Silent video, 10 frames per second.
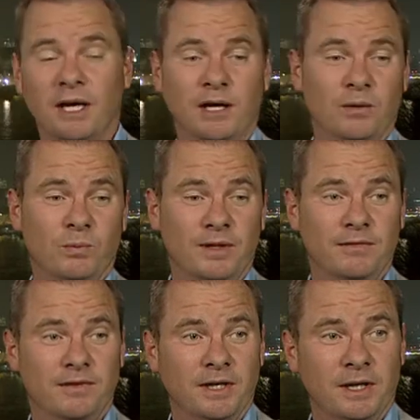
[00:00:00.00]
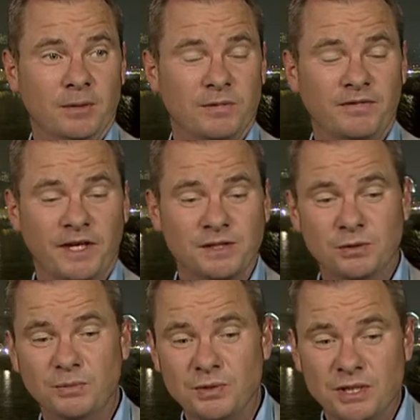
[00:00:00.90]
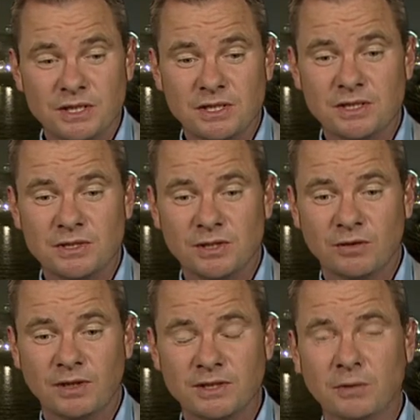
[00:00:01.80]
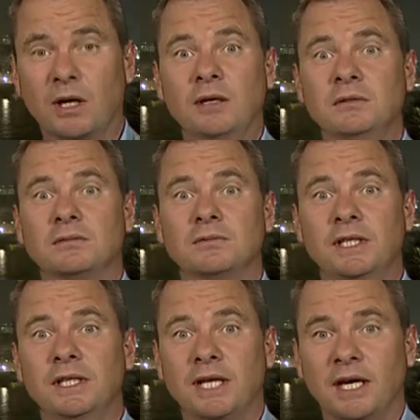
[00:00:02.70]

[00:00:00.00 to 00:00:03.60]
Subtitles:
with professional musicians and songwriters all go, oh, really?